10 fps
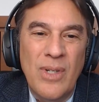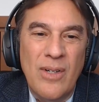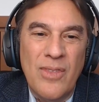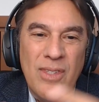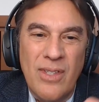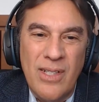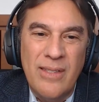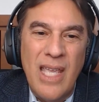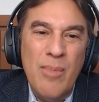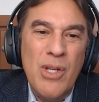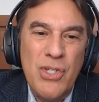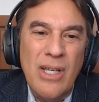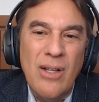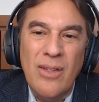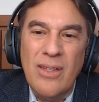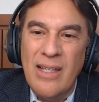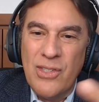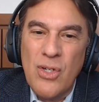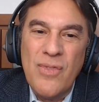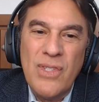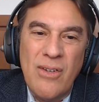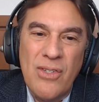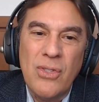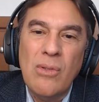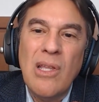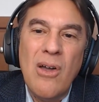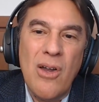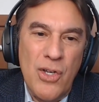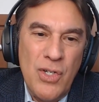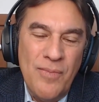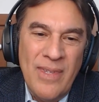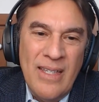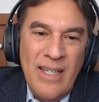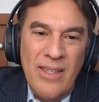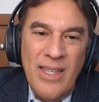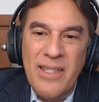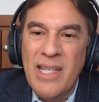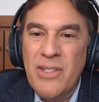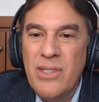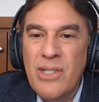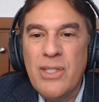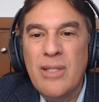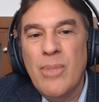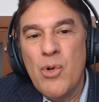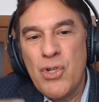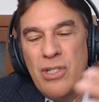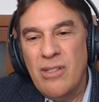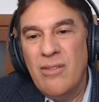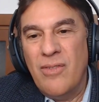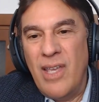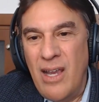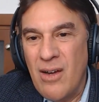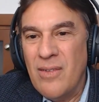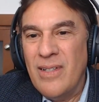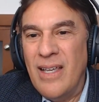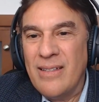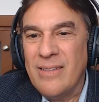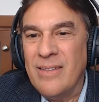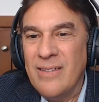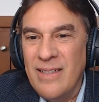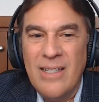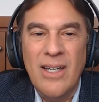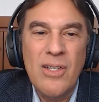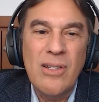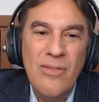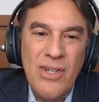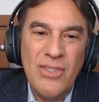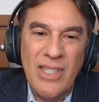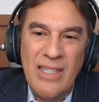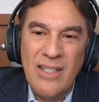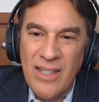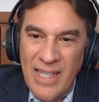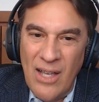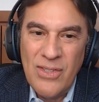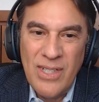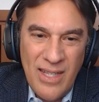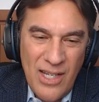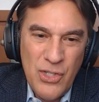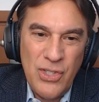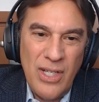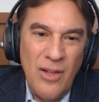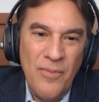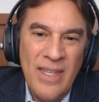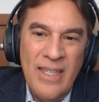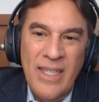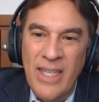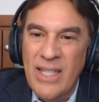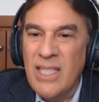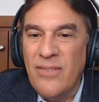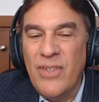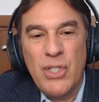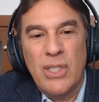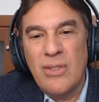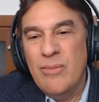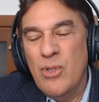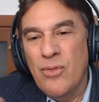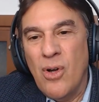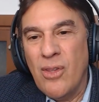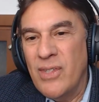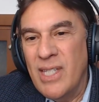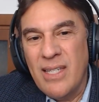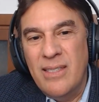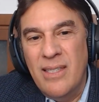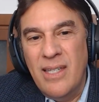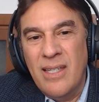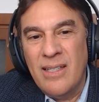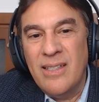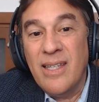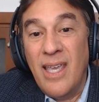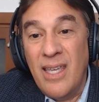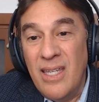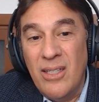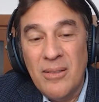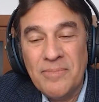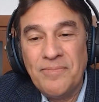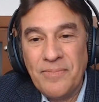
Well, the containment shell, that surface area is so large that just the motion of air at 100 degrees C on the outside of that shell is sufficient to remove all the decay heat.